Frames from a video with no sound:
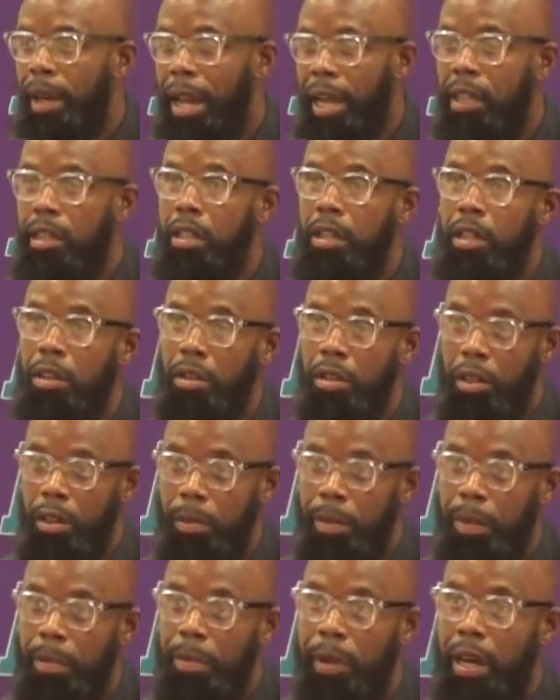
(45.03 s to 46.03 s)
Execute a
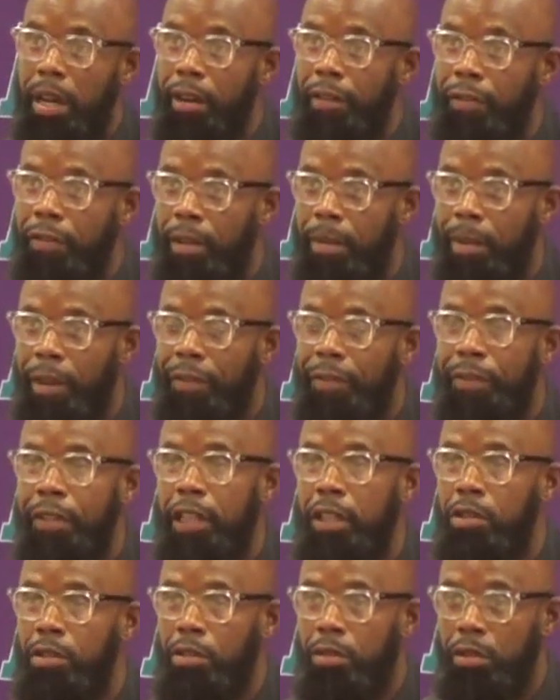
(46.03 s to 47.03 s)
little bit better from a
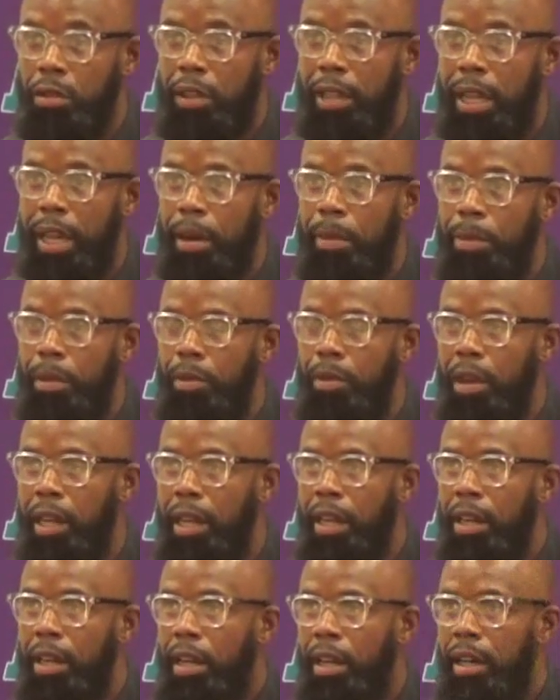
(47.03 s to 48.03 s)
physical
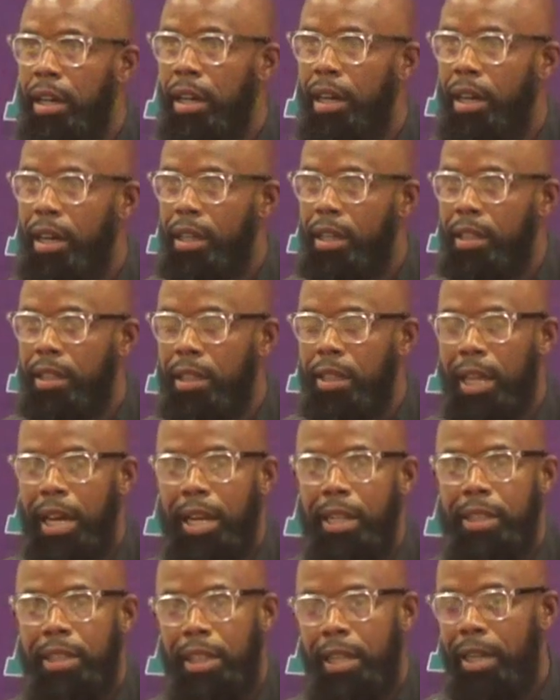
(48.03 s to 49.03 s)
standpoint. Because a
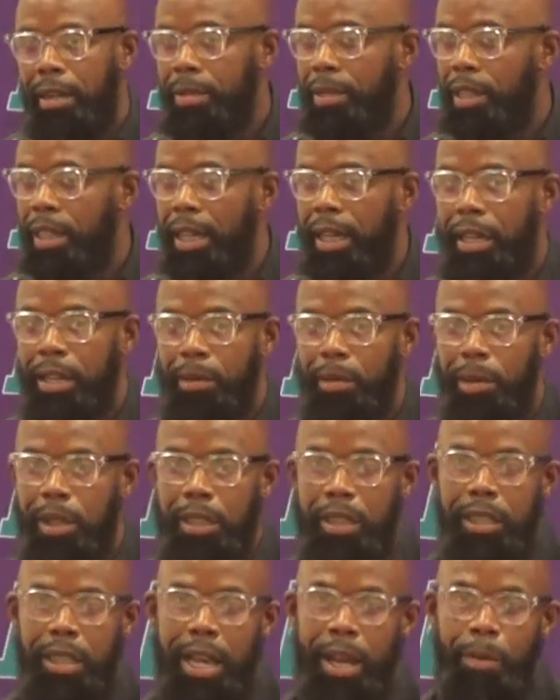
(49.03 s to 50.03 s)
lot of times, again, it
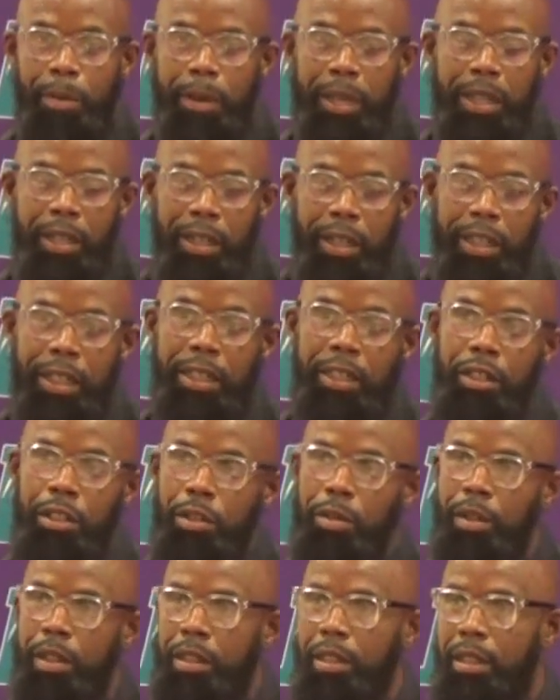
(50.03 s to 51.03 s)
wasn't that we couldn't
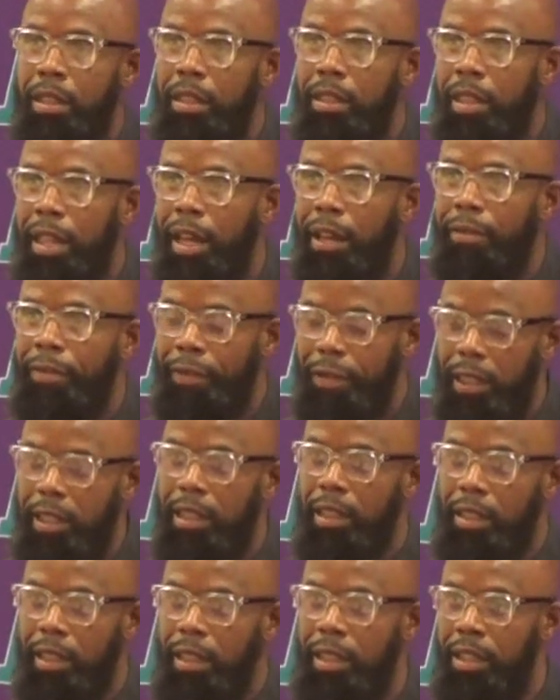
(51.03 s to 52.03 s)
do it. It was just that
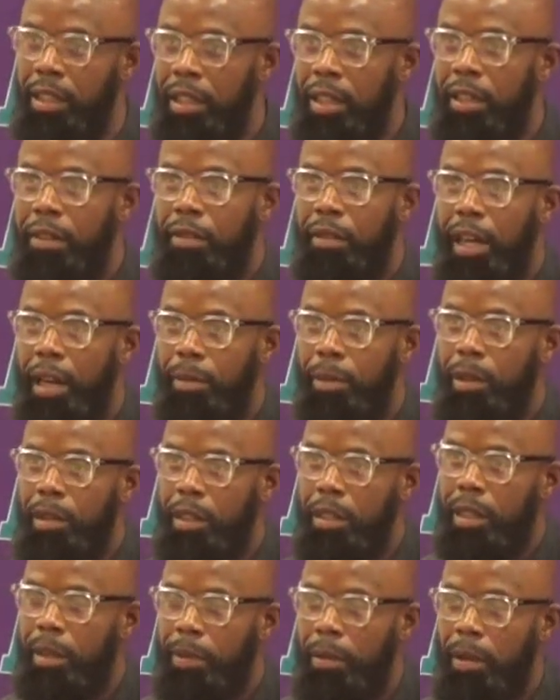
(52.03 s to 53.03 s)
physically, right, we're
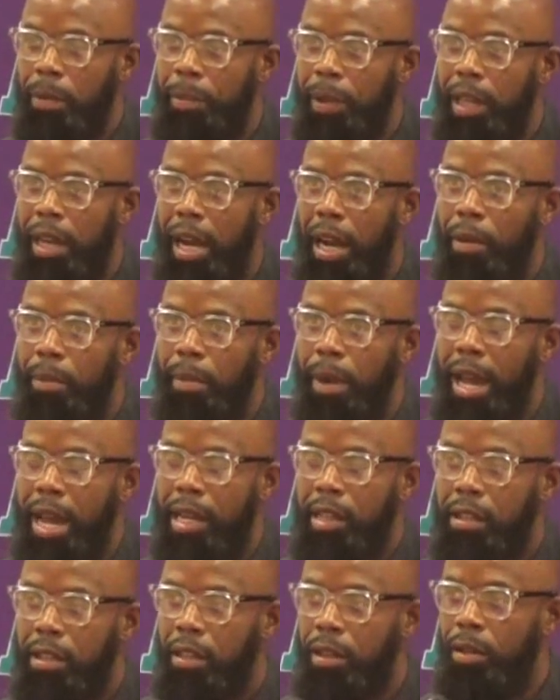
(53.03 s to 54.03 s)
just a bit
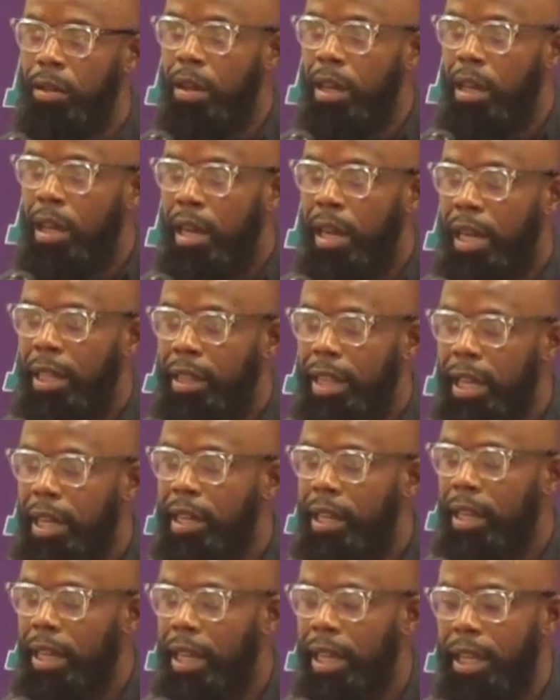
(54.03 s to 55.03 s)
outmatched. So I
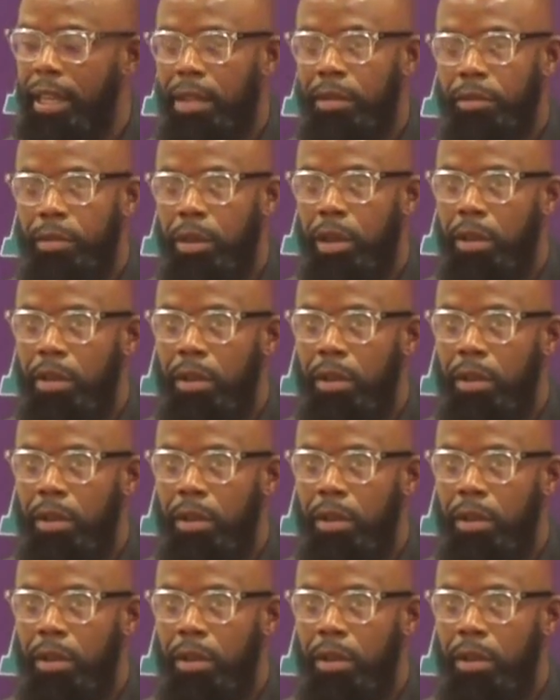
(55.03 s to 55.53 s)
think, again,